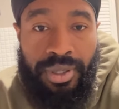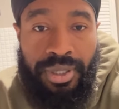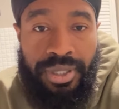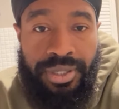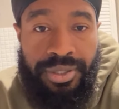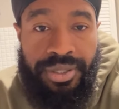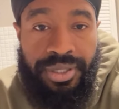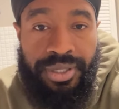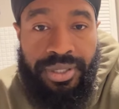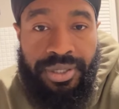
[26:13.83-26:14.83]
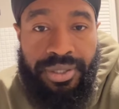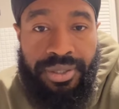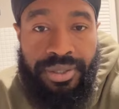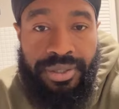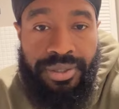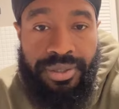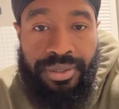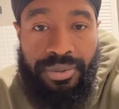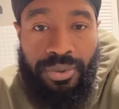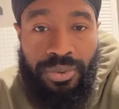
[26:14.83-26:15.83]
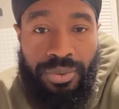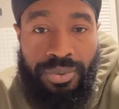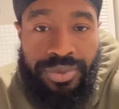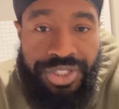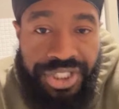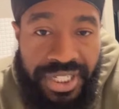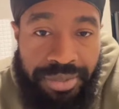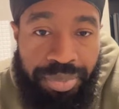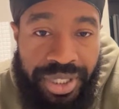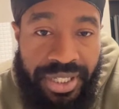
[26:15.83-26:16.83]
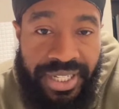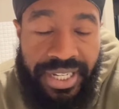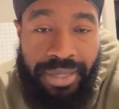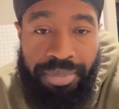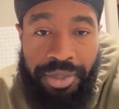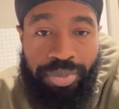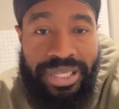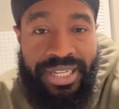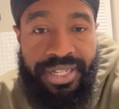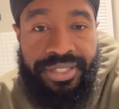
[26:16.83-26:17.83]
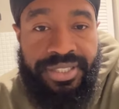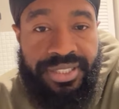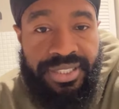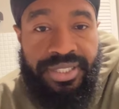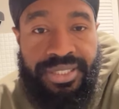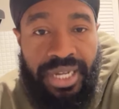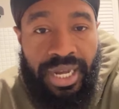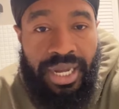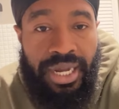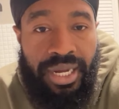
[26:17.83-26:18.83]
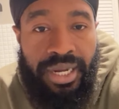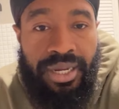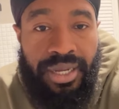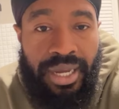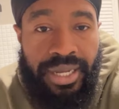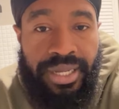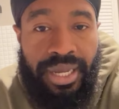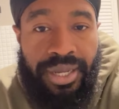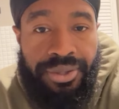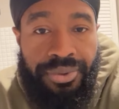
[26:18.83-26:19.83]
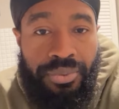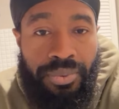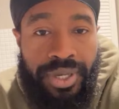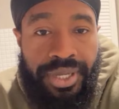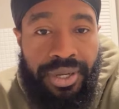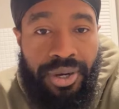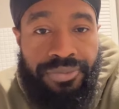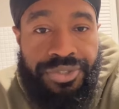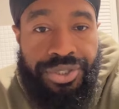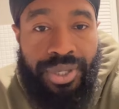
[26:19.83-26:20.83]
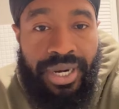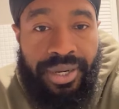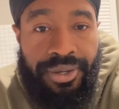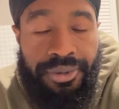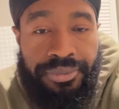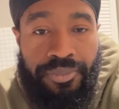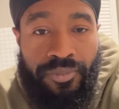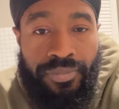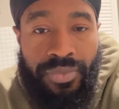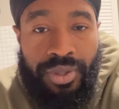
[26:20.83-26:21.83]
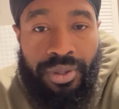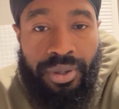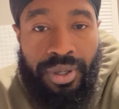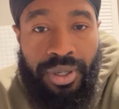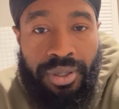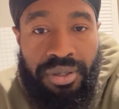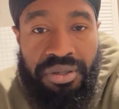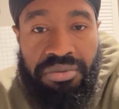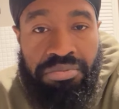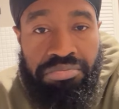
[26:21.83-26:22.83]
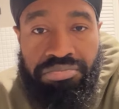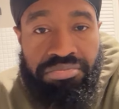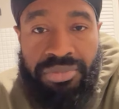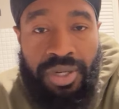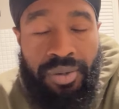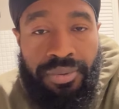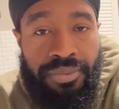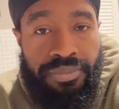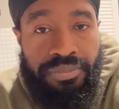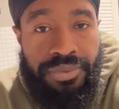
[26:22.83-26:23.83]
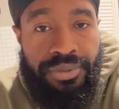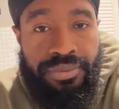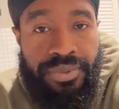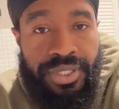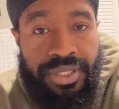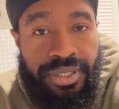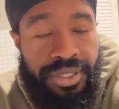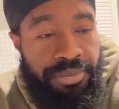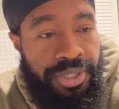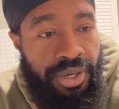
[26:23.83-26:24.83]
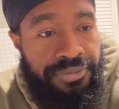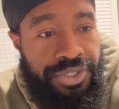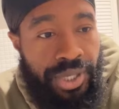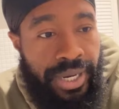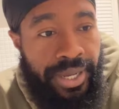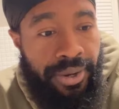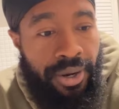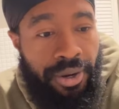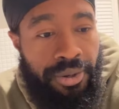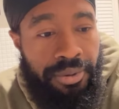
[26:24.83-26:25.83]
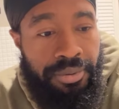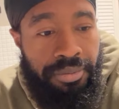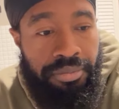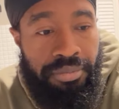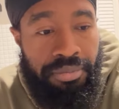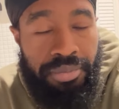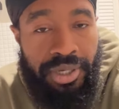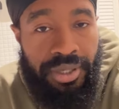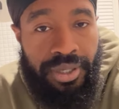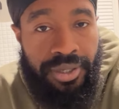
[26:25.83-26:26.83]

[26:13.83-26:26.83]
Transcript: And then, ooh, JB Can't Be Played says, haha, I got you way off track. No, you didn't get me off track at all. But